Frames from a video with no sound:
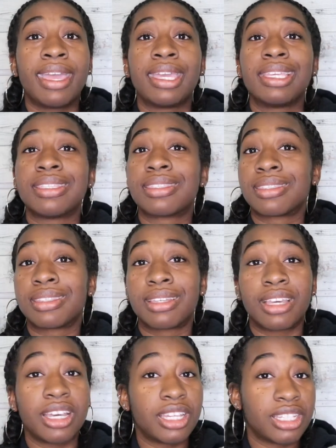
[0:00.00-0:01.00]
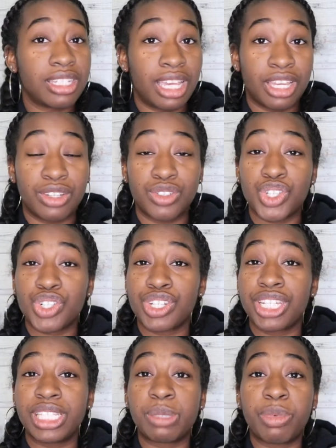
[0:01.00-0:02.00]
He's cut down trees